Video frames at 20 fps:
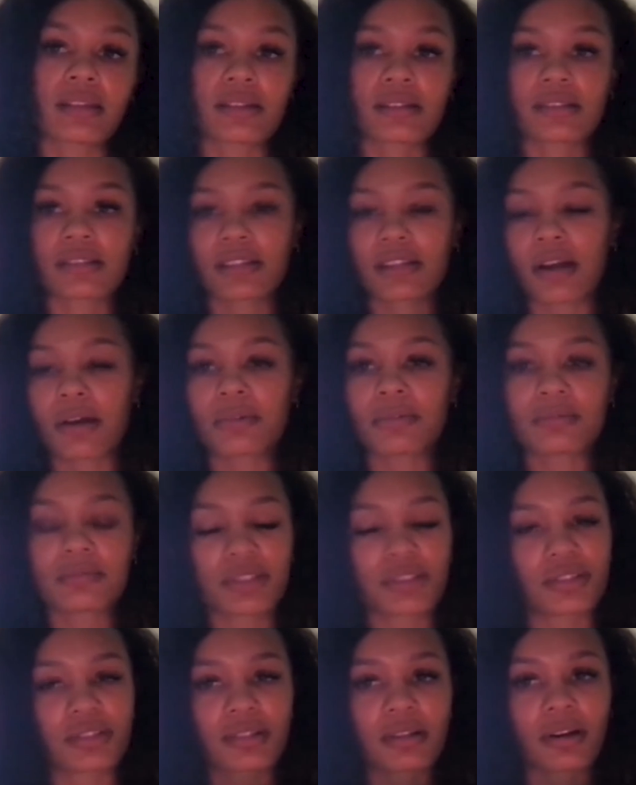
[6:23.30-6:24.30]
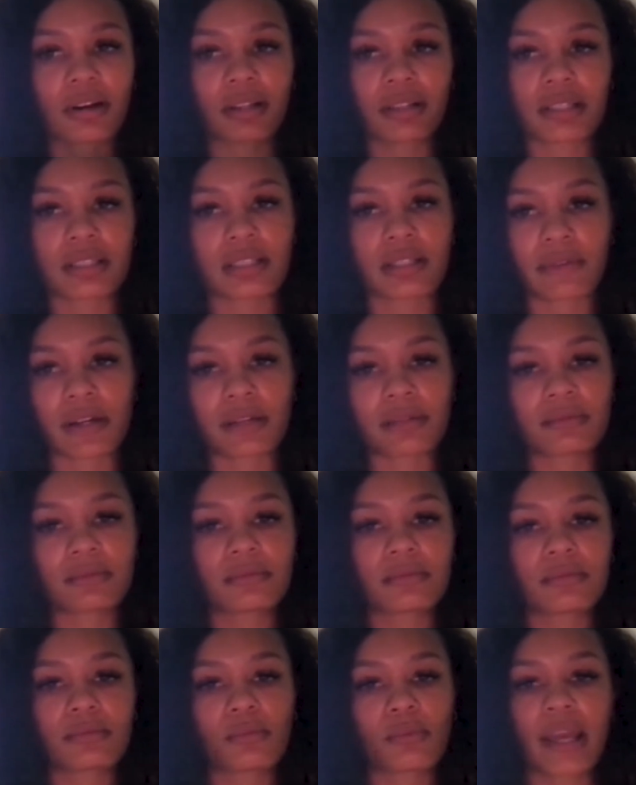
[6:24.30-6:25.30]
there's, just all these different
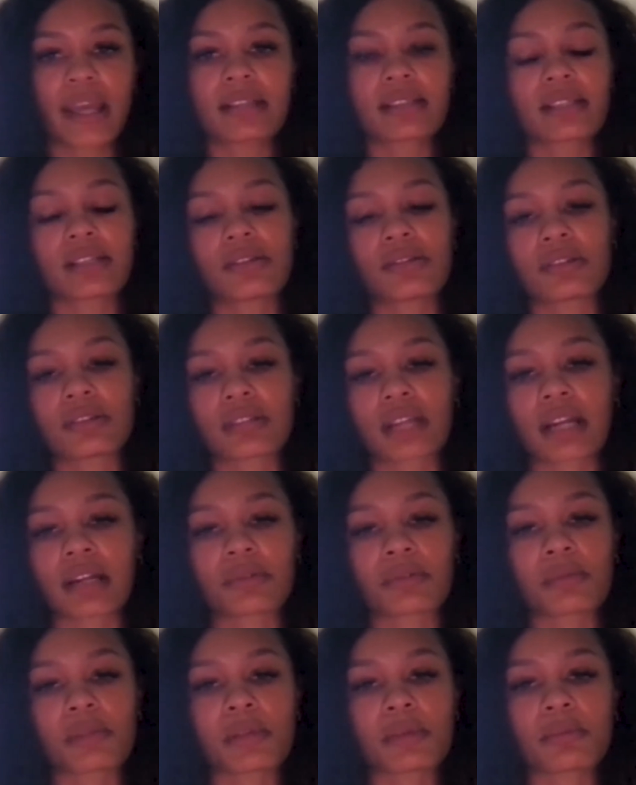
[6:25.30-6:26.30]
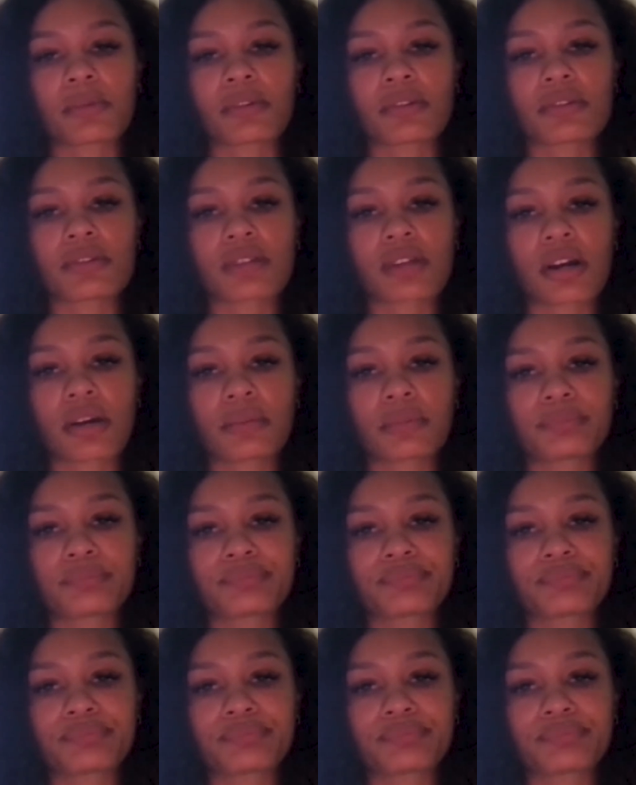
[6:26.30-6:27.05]
ways that you can connect with people. So